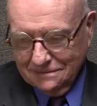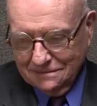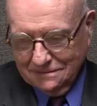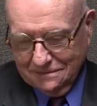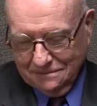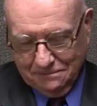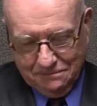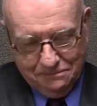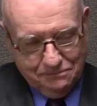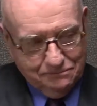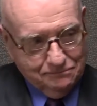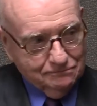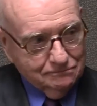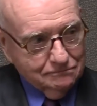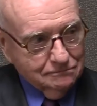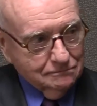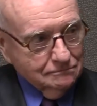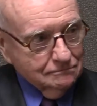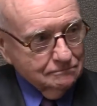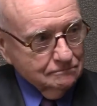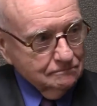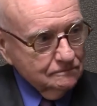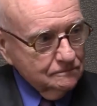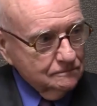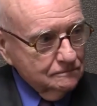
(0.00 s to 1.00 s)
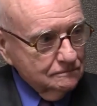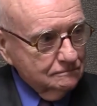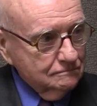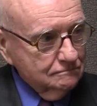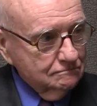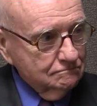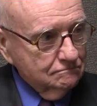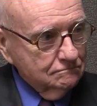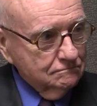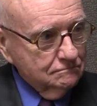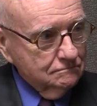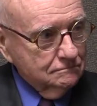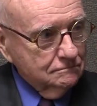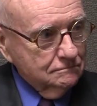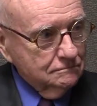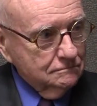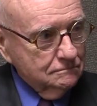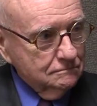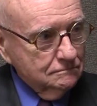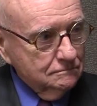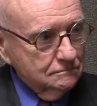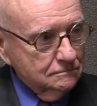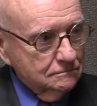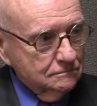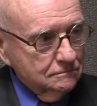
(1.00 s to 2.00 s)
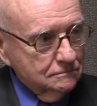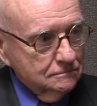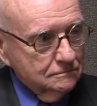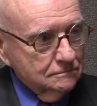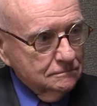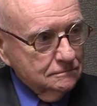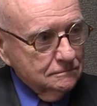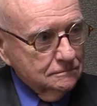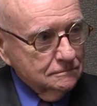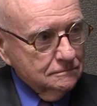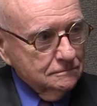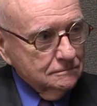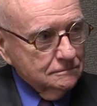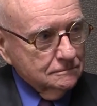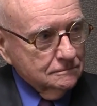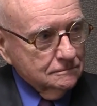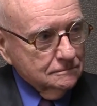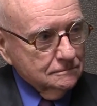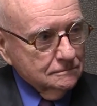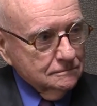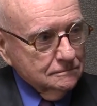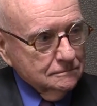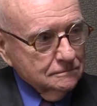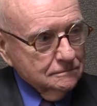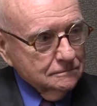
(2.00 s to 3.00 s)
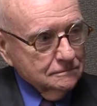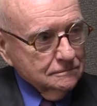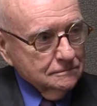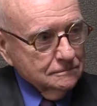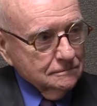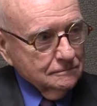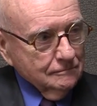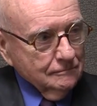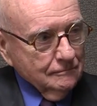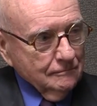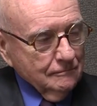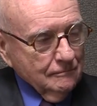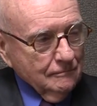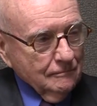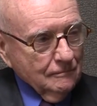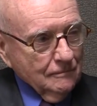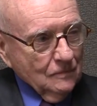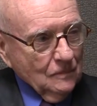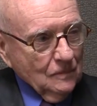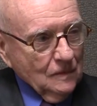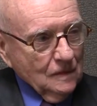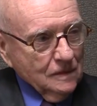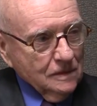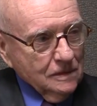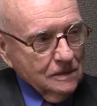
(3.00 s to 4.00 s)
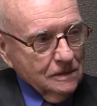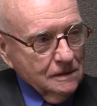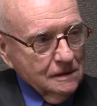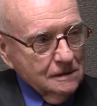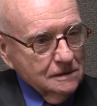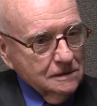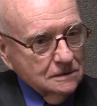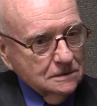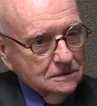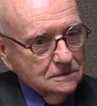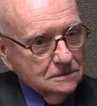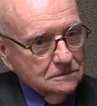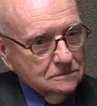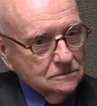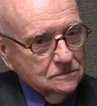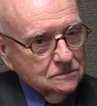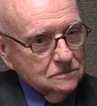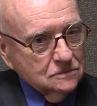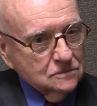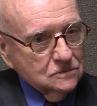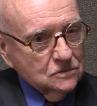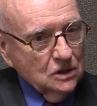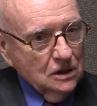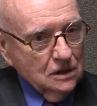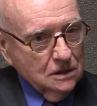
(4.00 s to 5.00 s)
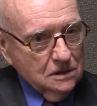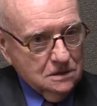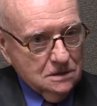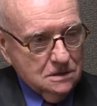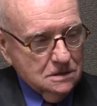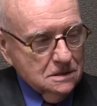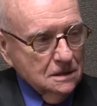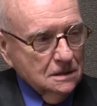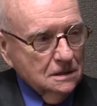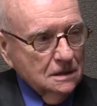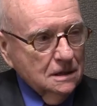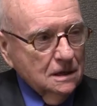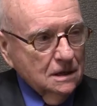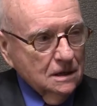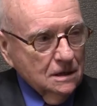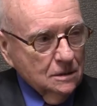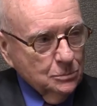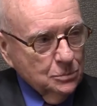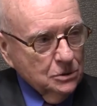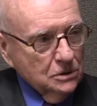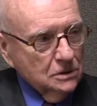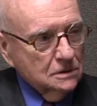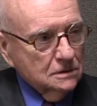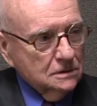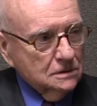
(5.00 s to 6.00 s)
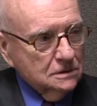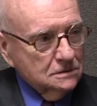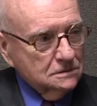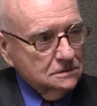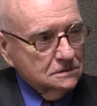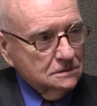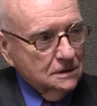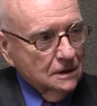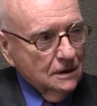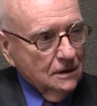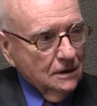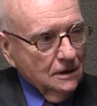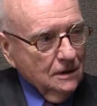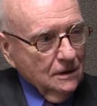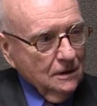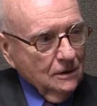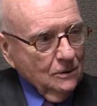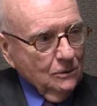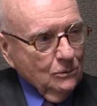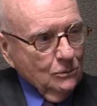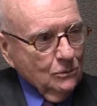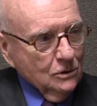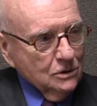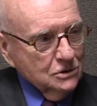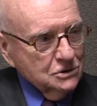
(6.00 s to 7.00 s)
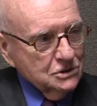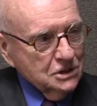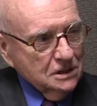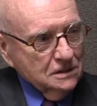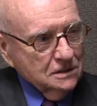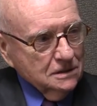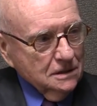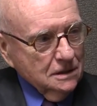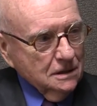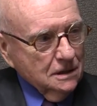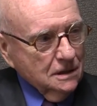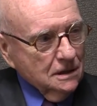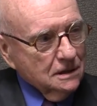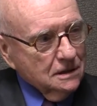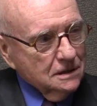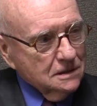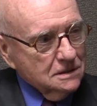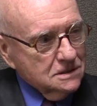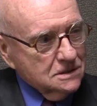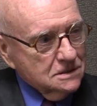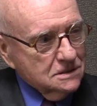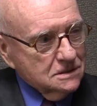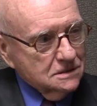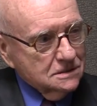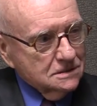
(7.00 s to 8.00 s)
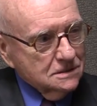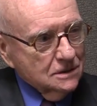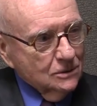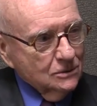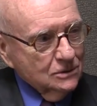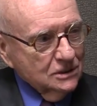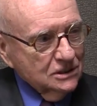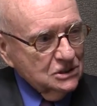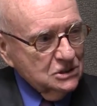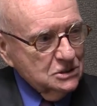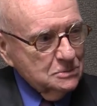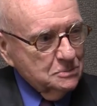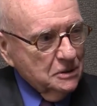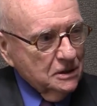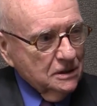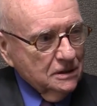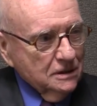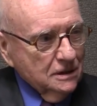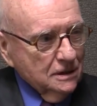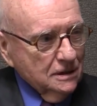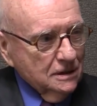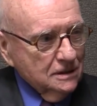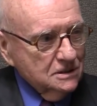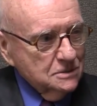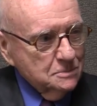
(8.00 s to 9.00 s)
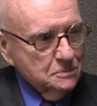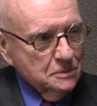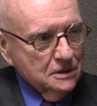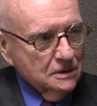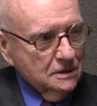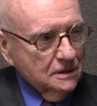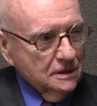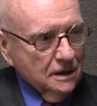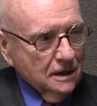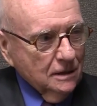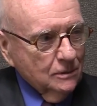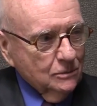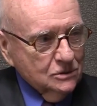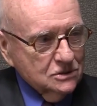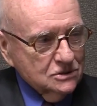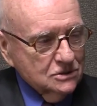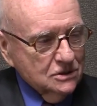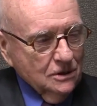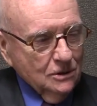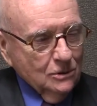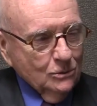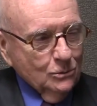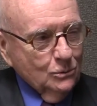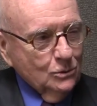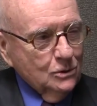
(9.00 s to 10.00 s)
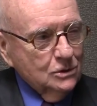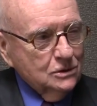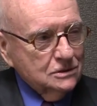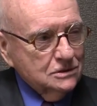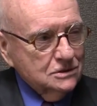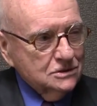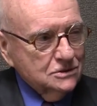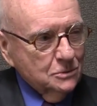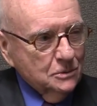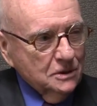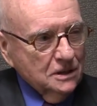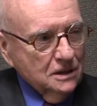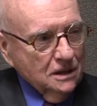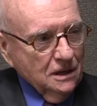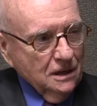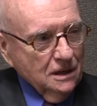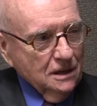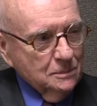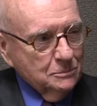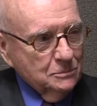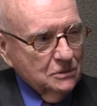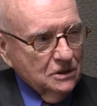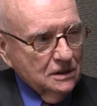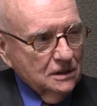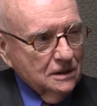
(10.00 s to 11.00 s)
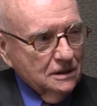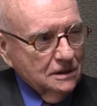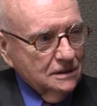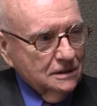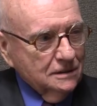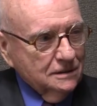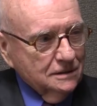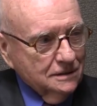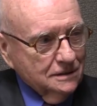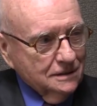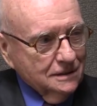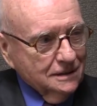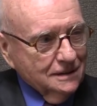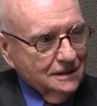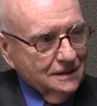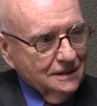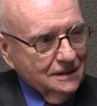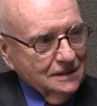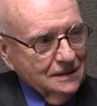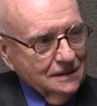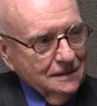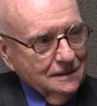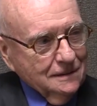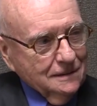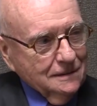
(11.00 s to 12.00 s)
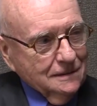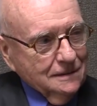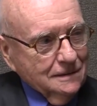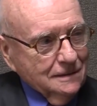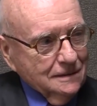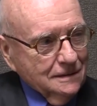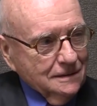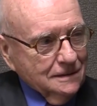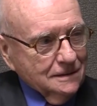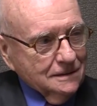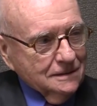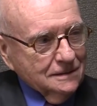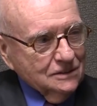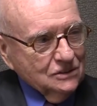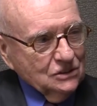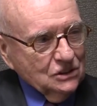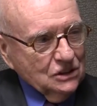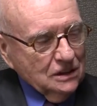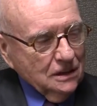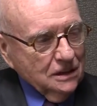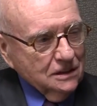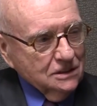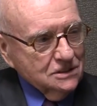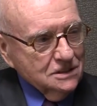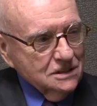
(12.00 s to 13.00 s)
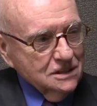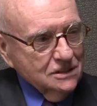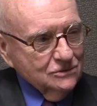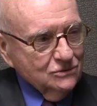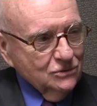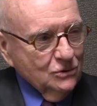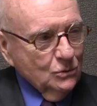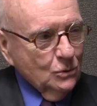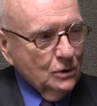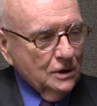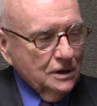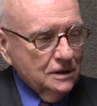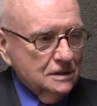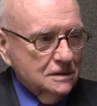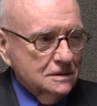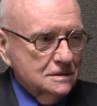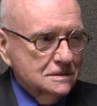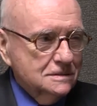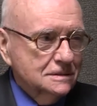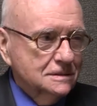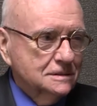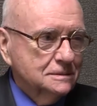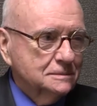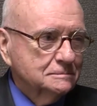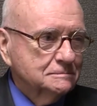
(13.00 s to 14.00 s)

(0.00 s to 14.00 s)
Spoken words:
And did you do camping as a child in this area anywhere? Or? Yes, in Camp Hill, Washington Heights, Holy Spirit Hospital, that was all woods. We camped there in the 1940s.